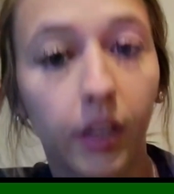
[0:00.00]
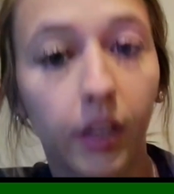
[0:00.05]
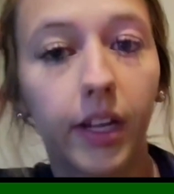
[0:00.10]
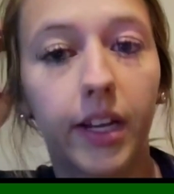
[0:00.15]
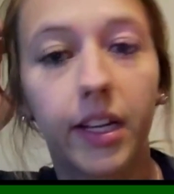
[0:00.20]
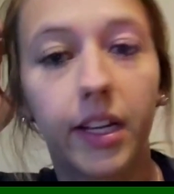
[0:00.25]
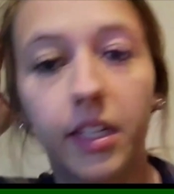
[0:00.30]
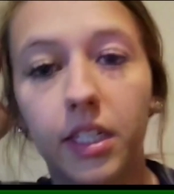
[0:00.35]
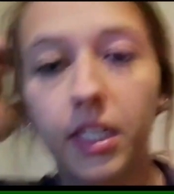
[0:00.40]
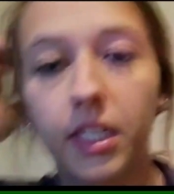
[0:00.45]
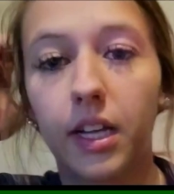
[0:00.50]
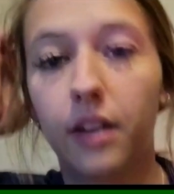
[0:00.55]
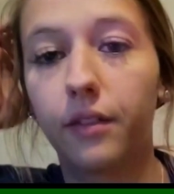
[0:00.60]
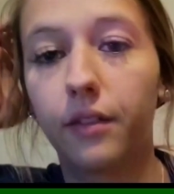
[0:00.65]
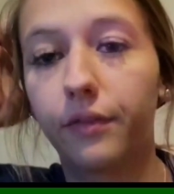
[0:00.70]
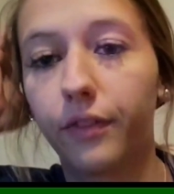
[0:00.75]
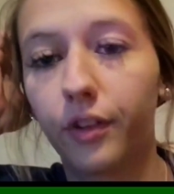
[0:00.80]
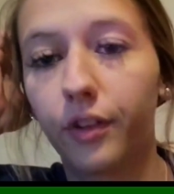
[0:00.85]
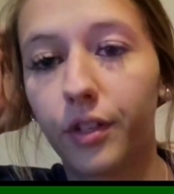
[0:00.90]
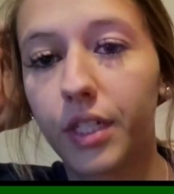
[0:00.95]
Like I said,
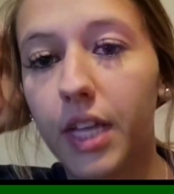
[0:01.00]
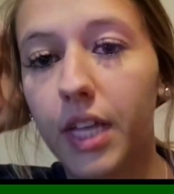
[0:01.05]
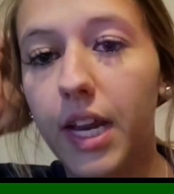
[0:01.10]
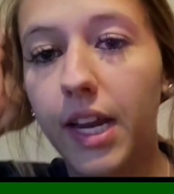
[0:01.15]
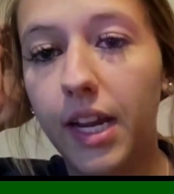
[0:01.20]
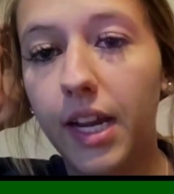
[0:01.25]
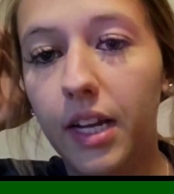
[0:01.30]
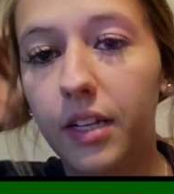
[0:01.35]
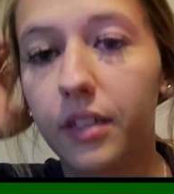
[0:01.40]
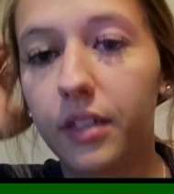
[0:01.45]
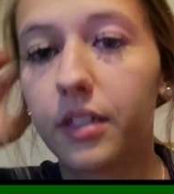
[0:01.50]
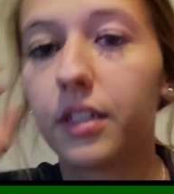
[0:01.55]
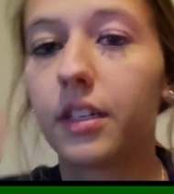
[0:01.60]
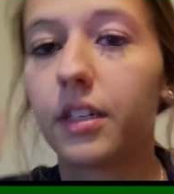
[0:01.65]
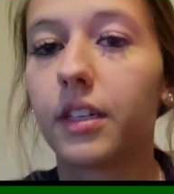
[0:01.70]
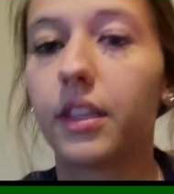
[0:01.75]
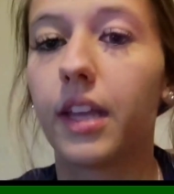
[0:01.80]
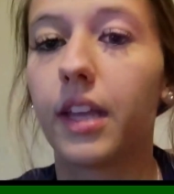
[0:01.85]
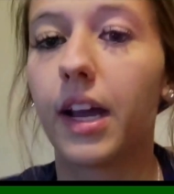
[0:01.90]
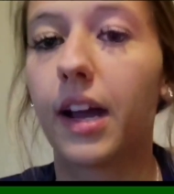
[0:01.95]
firsthand,
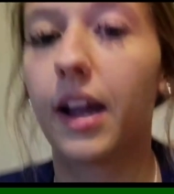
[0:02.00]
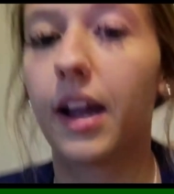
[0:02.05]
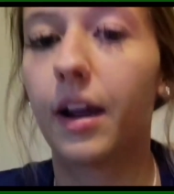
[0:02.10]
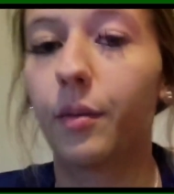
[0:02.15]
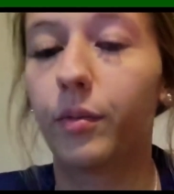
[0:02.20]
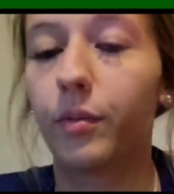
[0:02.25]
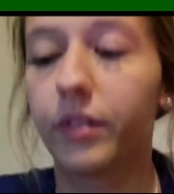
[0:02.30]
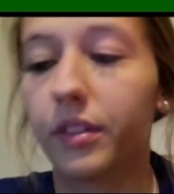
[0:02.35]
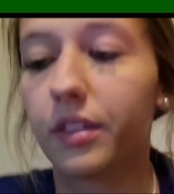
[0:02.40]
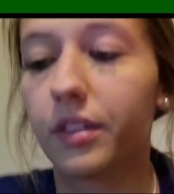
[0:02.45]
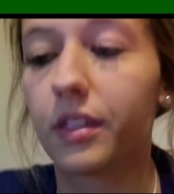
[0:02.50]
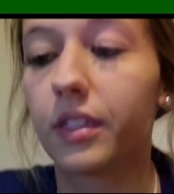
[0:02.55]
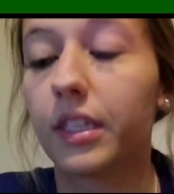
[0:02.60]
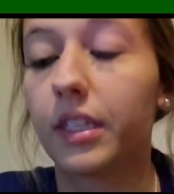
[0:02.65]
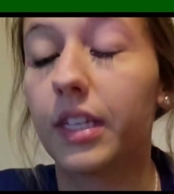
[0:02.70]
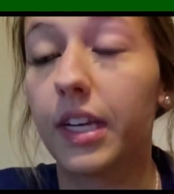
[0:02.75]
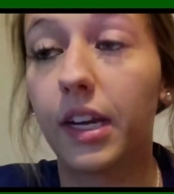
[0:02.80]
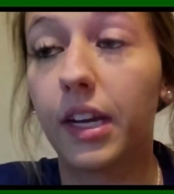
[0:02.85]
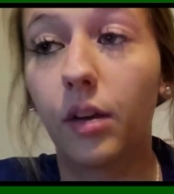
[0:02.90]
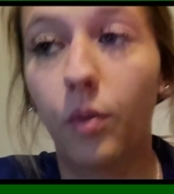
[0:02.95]
that I was
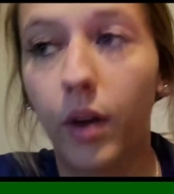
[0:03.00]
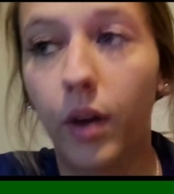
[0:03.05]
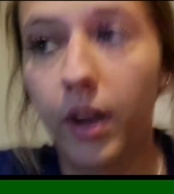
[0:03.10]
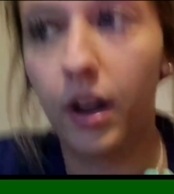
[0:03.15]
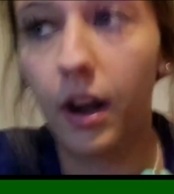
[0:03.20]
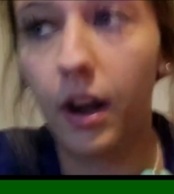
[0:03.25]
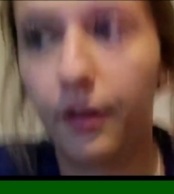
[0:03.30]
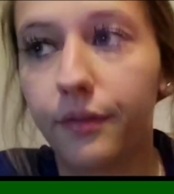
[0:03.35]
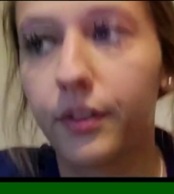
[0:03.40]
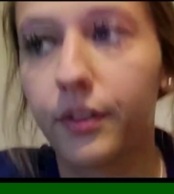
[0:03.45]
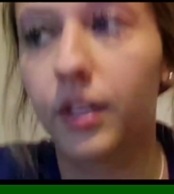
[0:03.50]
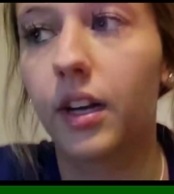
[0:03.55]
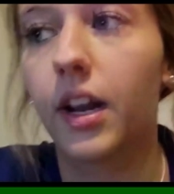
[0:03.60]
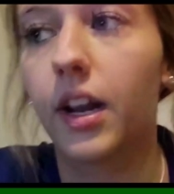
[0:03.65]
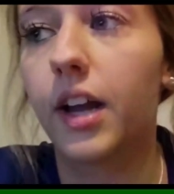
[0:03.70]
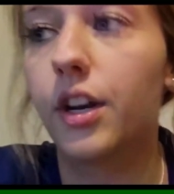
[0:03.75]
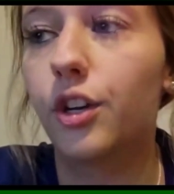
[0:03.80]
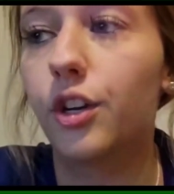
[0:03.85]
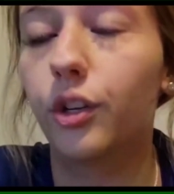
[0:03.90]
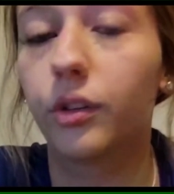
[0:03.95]
sitting quite often. I
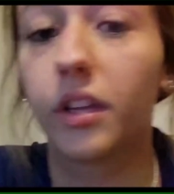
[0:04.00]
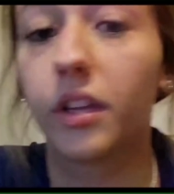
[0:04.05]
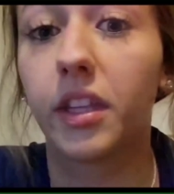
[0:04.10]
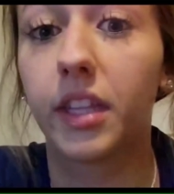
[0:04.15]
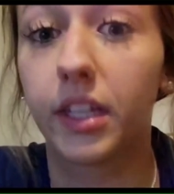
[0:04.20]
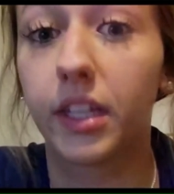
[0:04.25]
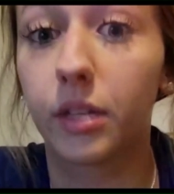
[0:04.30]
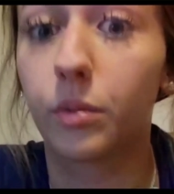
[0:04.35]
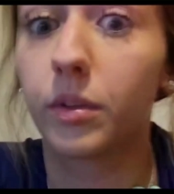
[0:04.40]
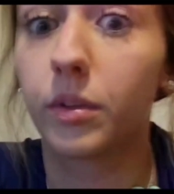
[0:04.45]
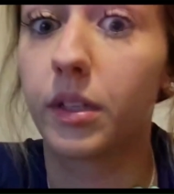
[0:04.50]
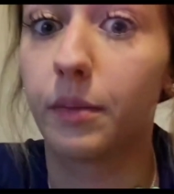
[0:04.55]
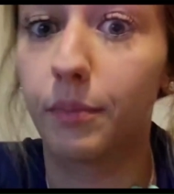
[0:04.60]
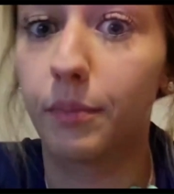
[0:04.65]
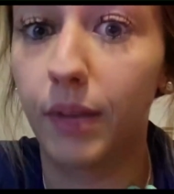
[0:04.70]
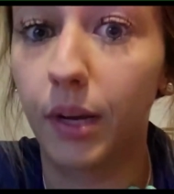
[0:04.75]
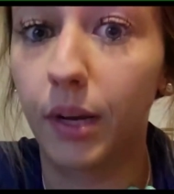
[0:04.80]
knew that this was a big